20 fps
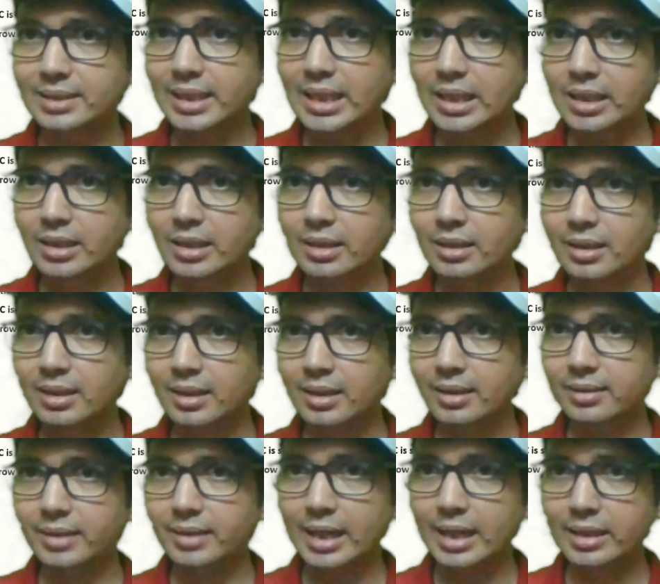C,
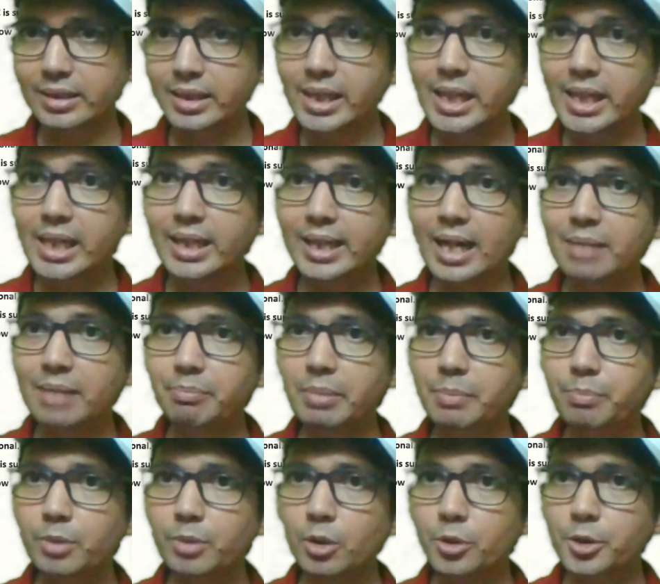then D can be
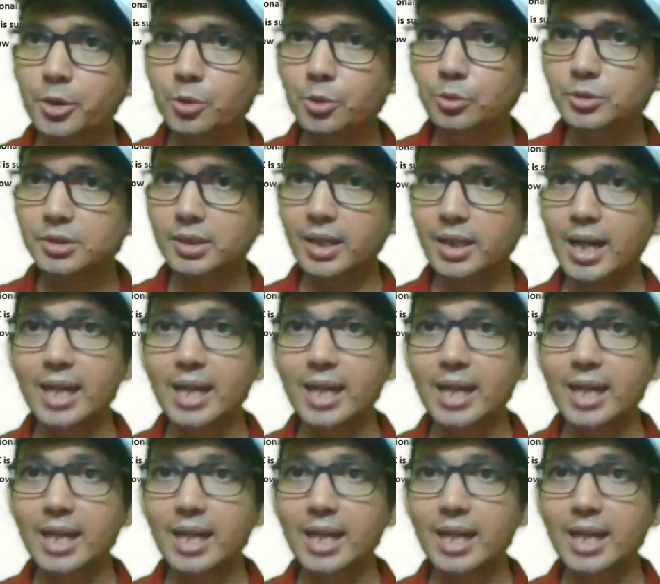produced